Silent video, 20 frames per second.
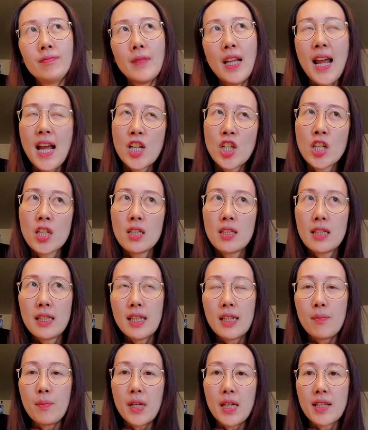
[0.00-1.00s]
actually
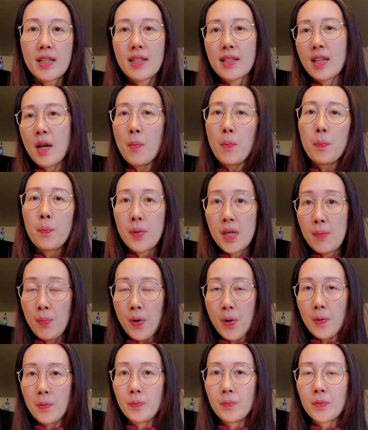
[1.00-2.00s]
means some
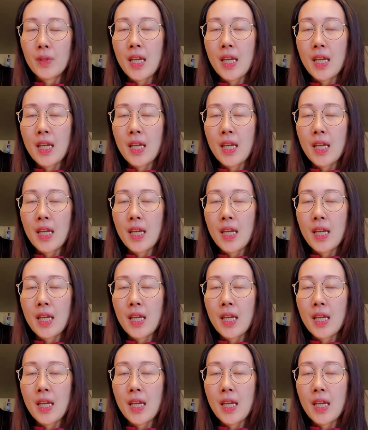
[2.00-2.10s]
people.